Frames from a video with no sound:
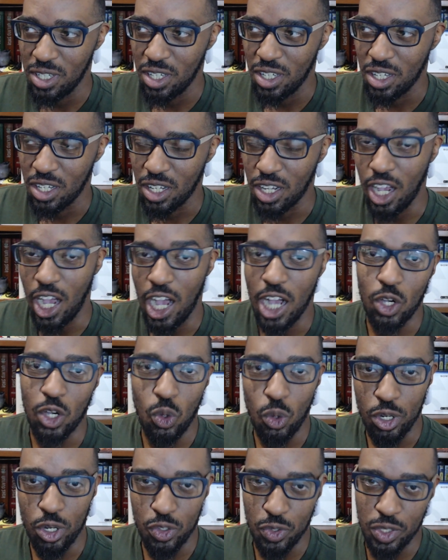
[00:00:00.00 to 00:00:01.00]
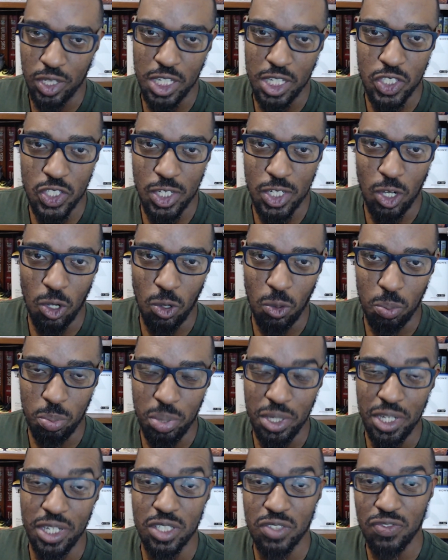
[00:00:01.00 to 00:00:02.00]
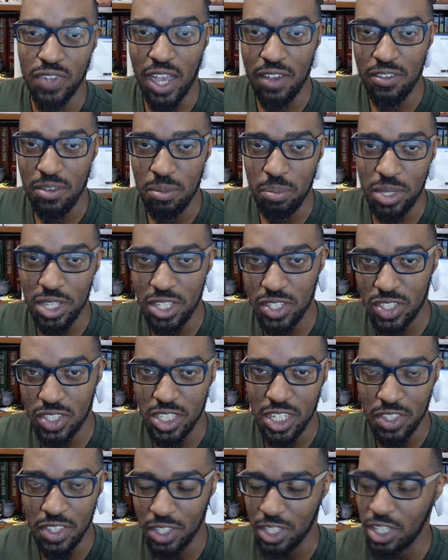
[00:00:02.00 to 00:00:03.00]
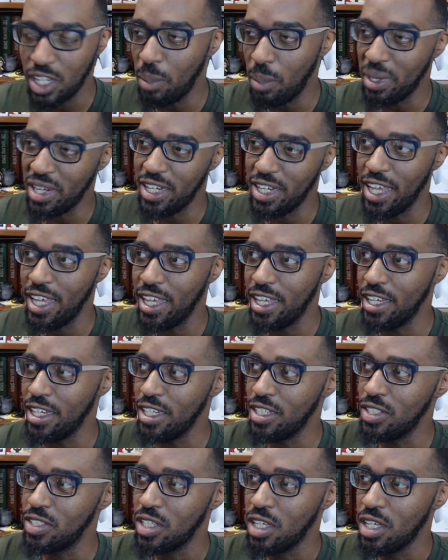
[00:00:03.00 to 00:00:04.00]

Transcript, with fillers: Concord releasing on PS5 and PC in the coming days.